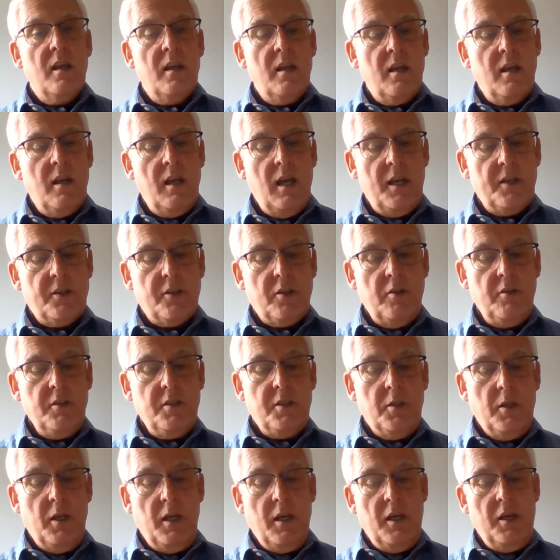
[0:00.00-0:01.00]
I'd gone
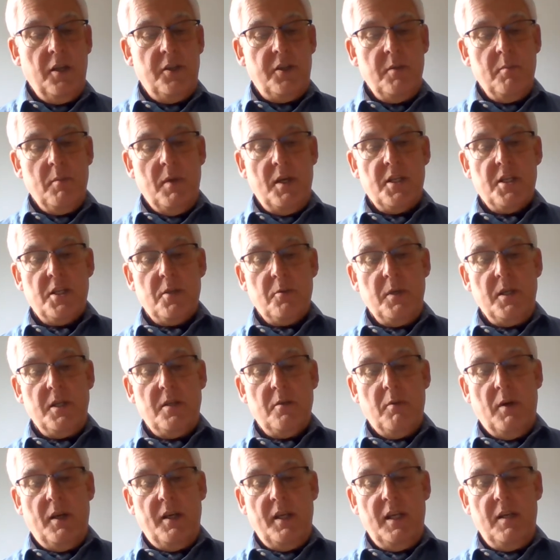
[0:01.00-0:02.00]
to earth in my suite
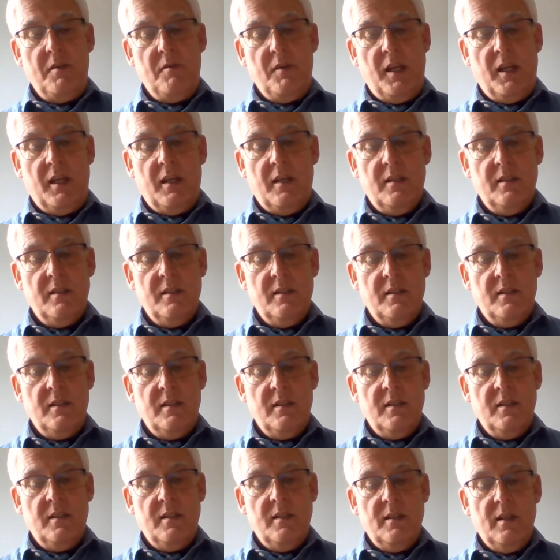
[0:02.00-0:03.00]
one evening,
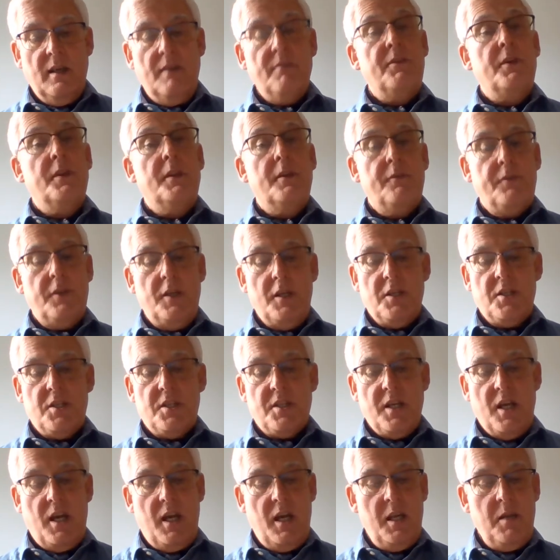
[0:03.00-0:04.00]
and for the first
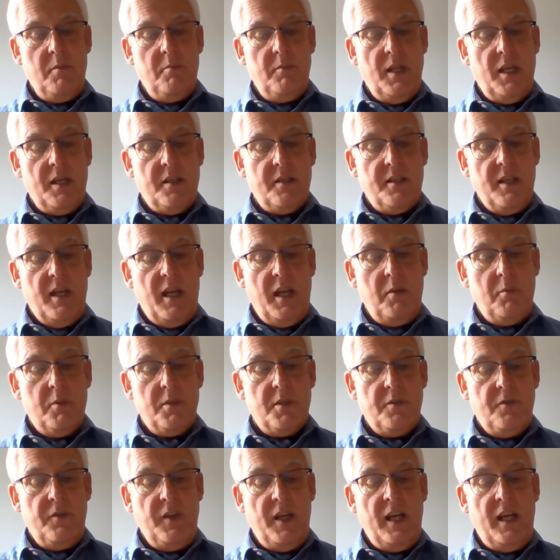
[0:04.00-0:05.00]
time that day was
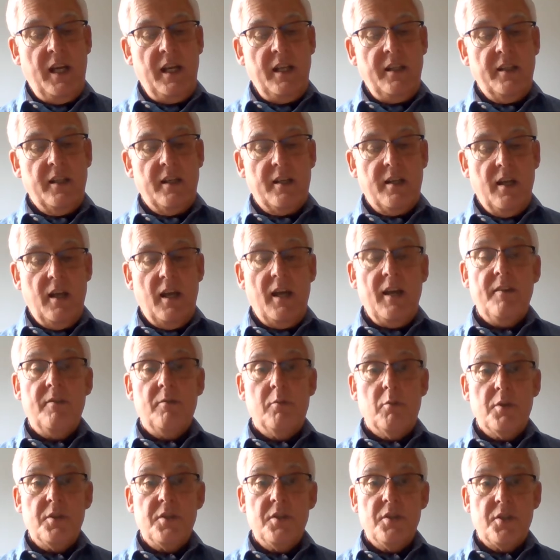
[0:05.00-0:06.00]
feeling that life
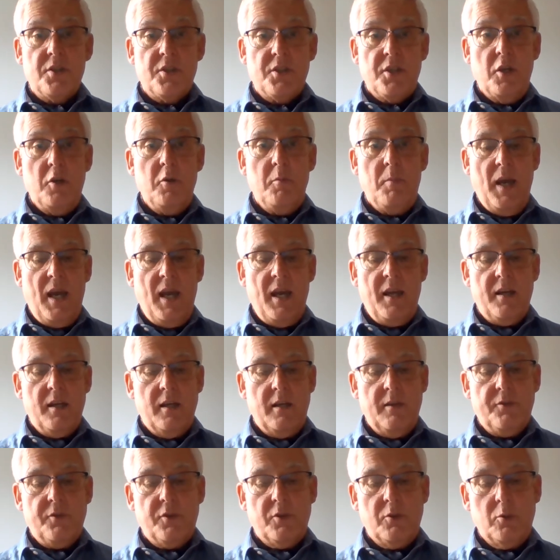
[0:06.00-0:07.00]
wasn't so bad
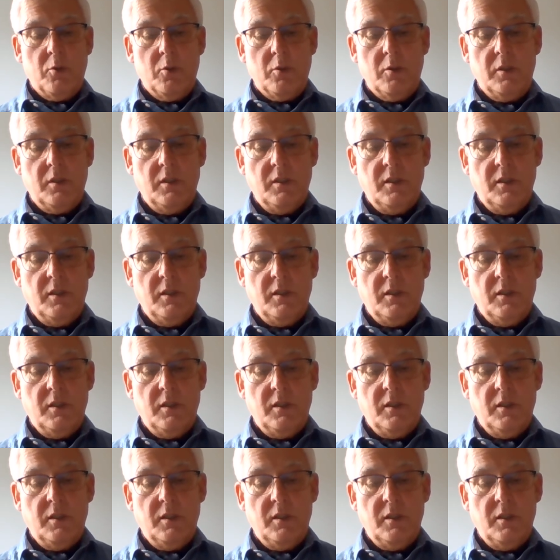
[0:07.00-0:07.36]
after all.